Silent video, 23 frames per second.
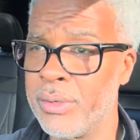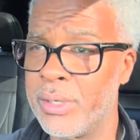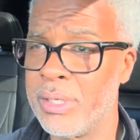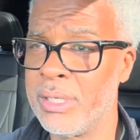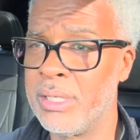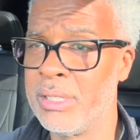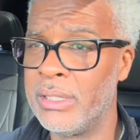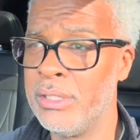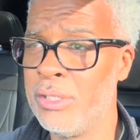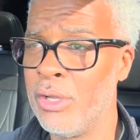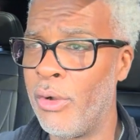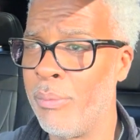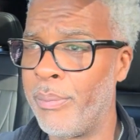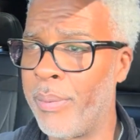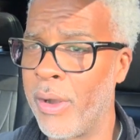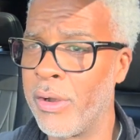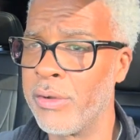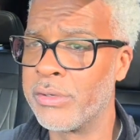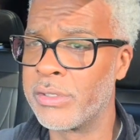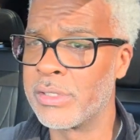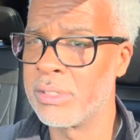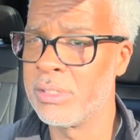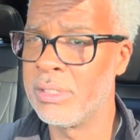it, you know,
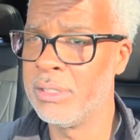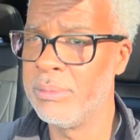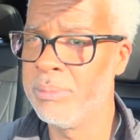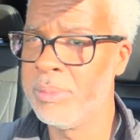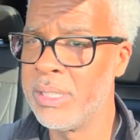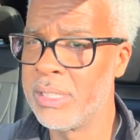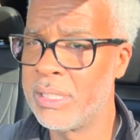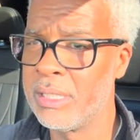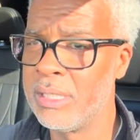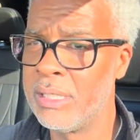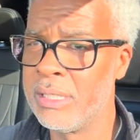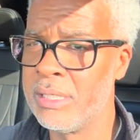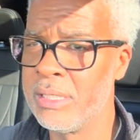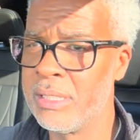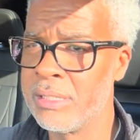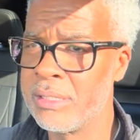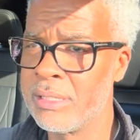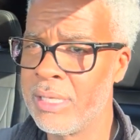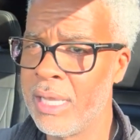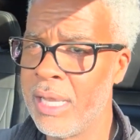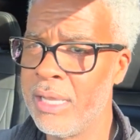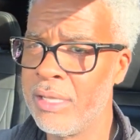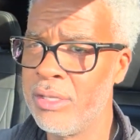personally, because
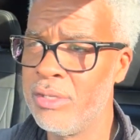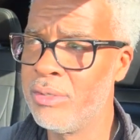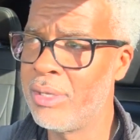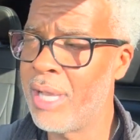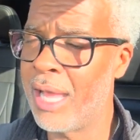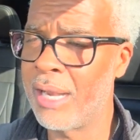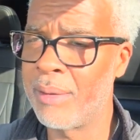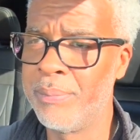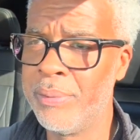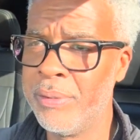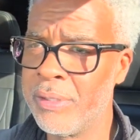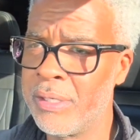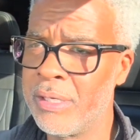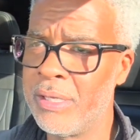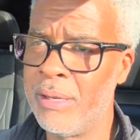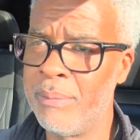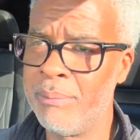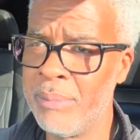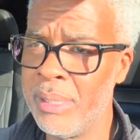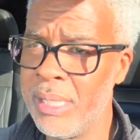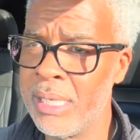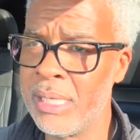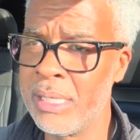now you got to put up
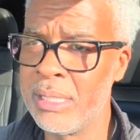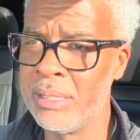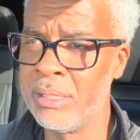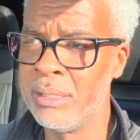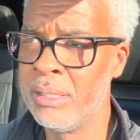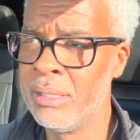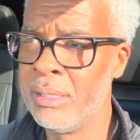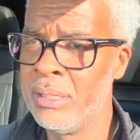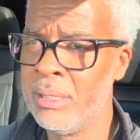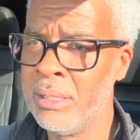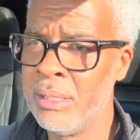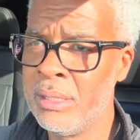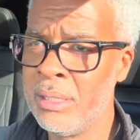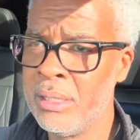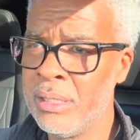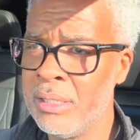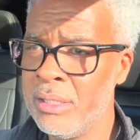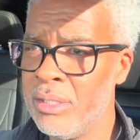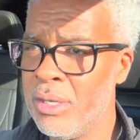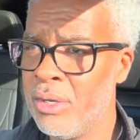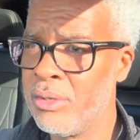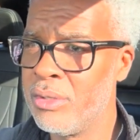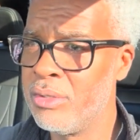money.
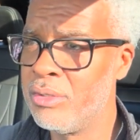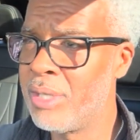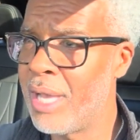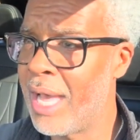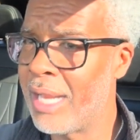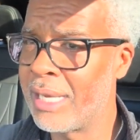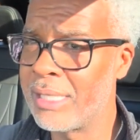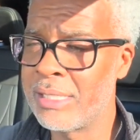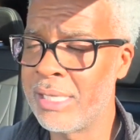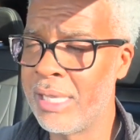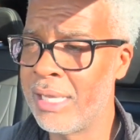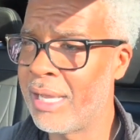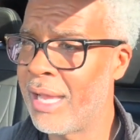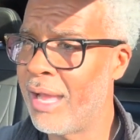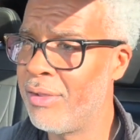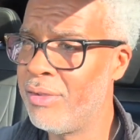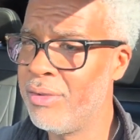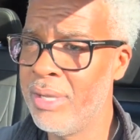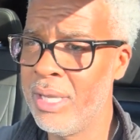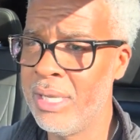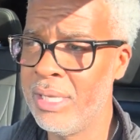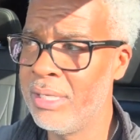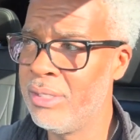You know, you got to take out.
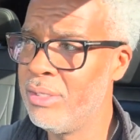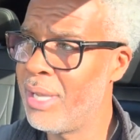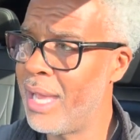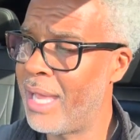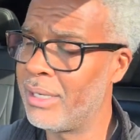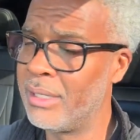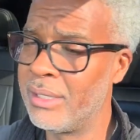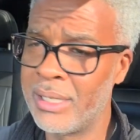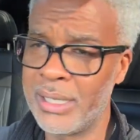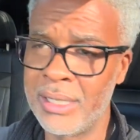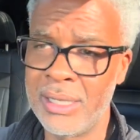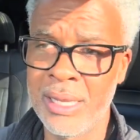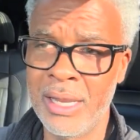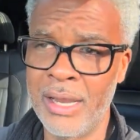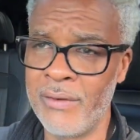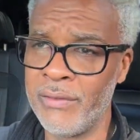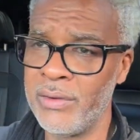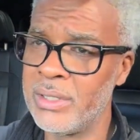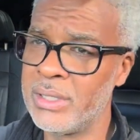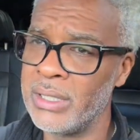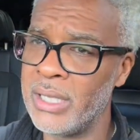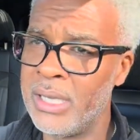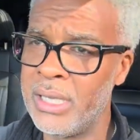You got to look at
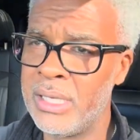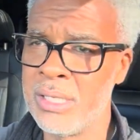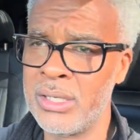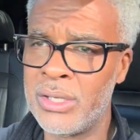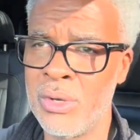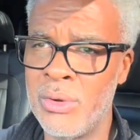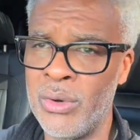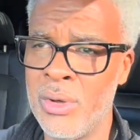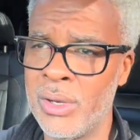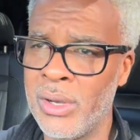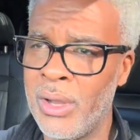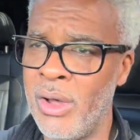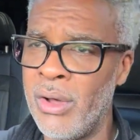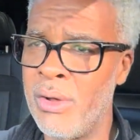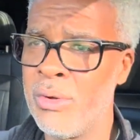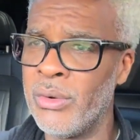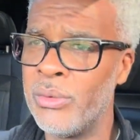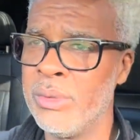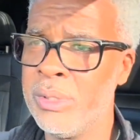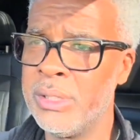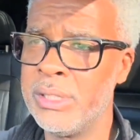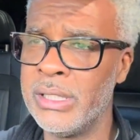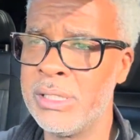everything to go
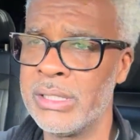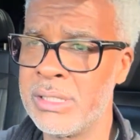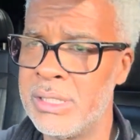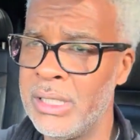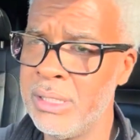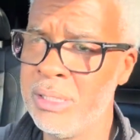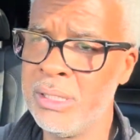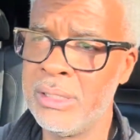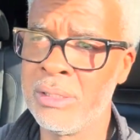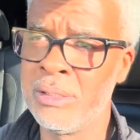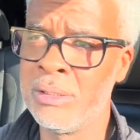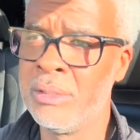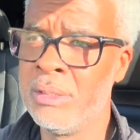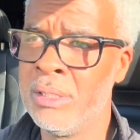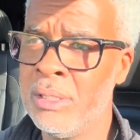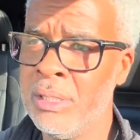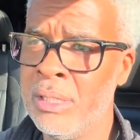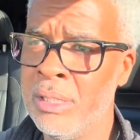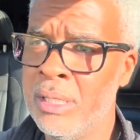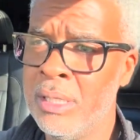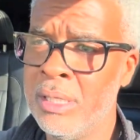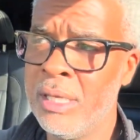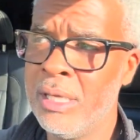along with this deal.
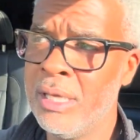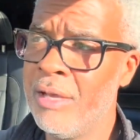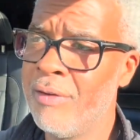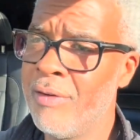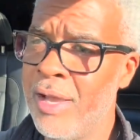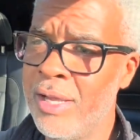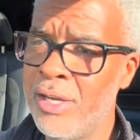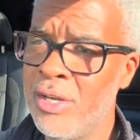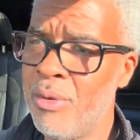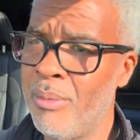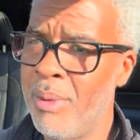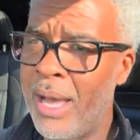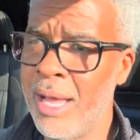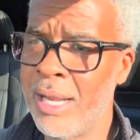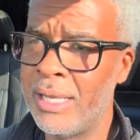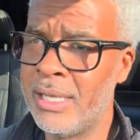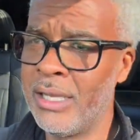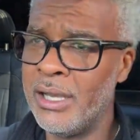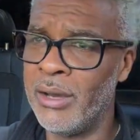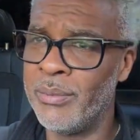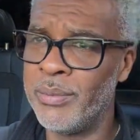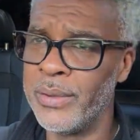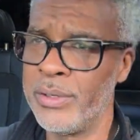If ain't nobody
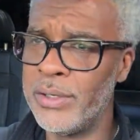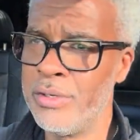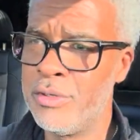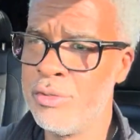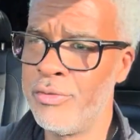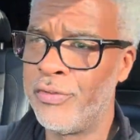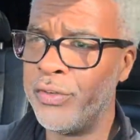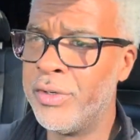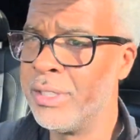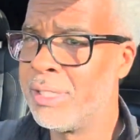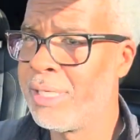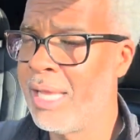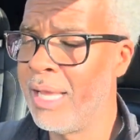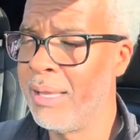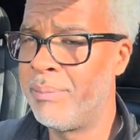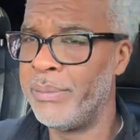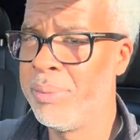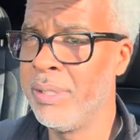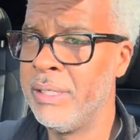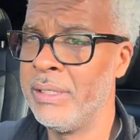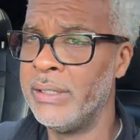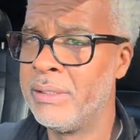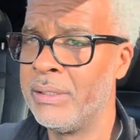helping you foot that
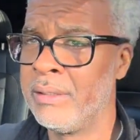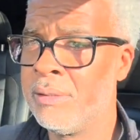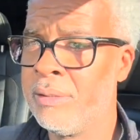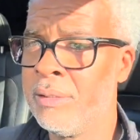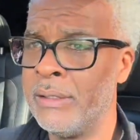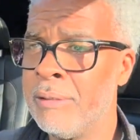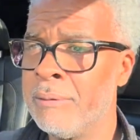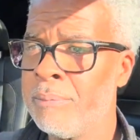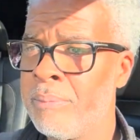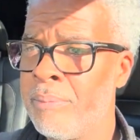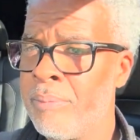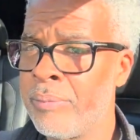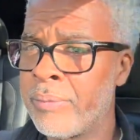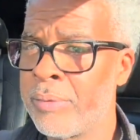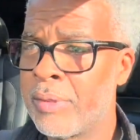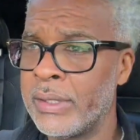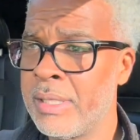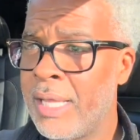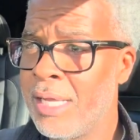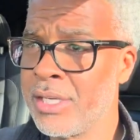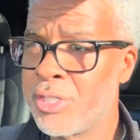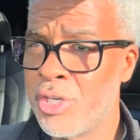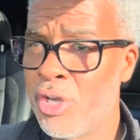bill,
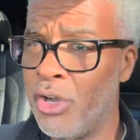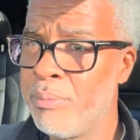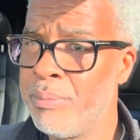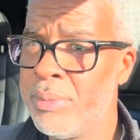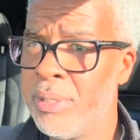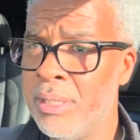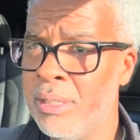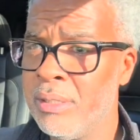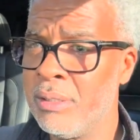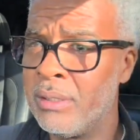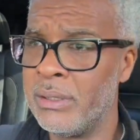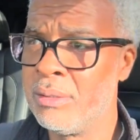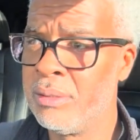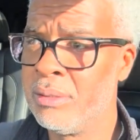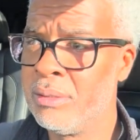that's your bill.